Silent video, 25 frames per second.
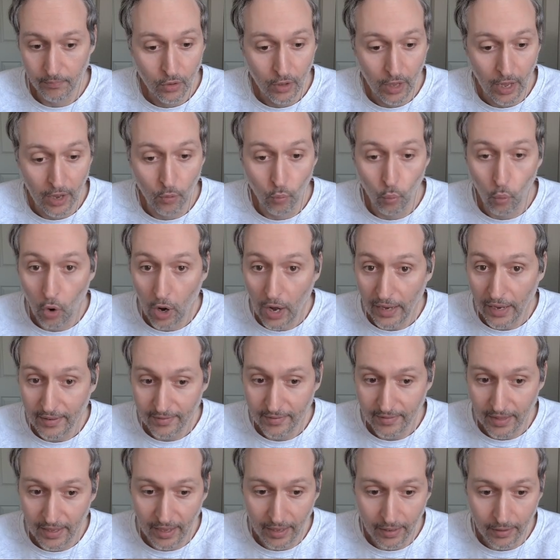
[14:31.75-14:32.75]
And why is
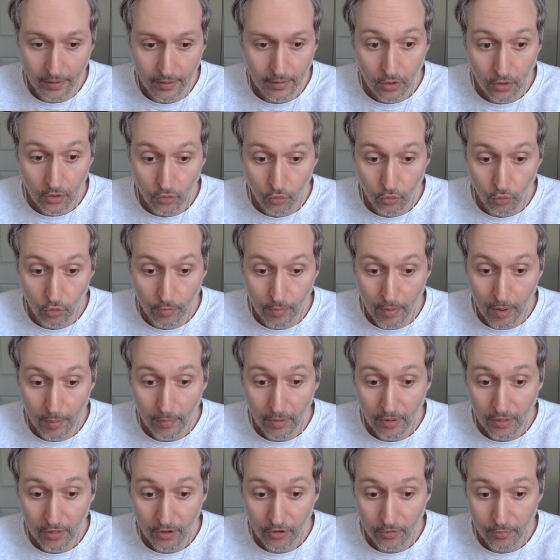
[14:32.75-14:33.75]
that? Remember
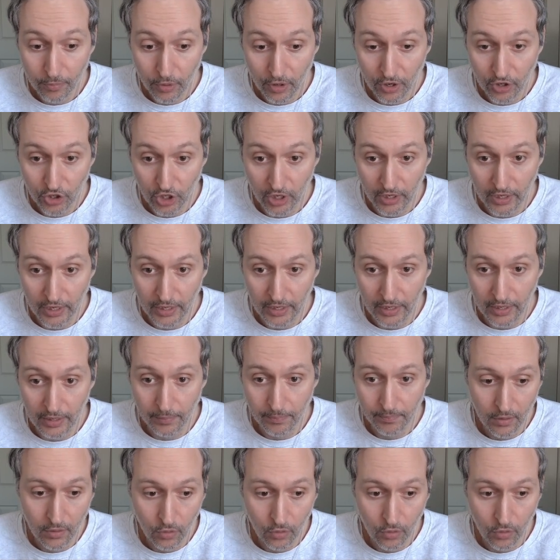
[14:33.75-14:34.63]
this pressure here.